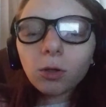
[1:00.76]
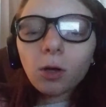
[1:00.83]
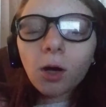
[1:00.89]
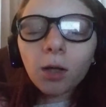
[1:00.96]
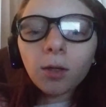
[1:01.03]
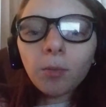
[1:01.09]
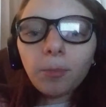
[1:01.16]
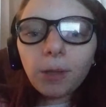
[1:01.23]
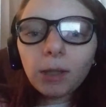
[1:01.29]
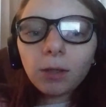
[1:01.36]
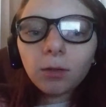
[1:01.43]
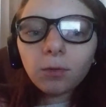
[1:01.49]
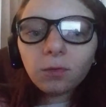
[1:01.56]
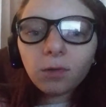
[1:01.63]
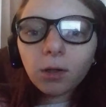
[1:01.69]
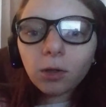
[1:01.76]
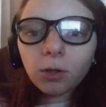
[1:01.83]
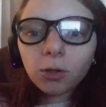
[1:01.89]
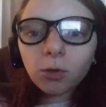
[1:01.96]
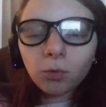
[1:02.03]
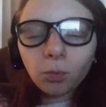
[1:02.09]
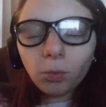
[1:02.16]
on the biggest
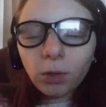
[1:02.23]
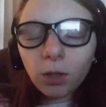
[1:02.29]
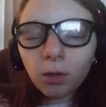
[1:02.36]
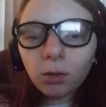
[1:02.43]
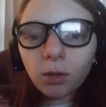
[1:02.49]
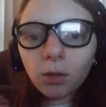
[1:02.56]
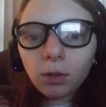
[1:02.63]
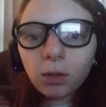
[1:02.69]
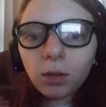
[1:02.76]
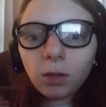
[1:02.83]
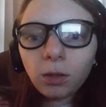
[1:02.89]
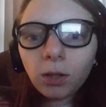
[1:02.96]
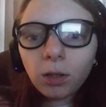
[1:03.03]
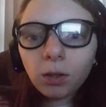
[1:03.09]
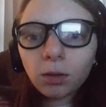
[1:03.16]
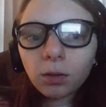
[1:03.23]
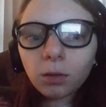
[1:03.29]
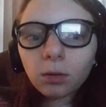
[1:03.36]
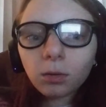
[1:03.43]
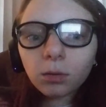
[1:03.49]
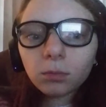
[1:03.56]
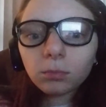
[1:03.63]
Ferris wheel in
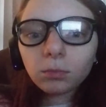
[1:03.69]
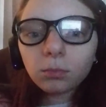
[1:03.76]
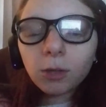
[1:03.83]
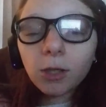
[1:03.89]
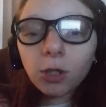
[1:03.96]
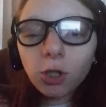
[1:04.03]
in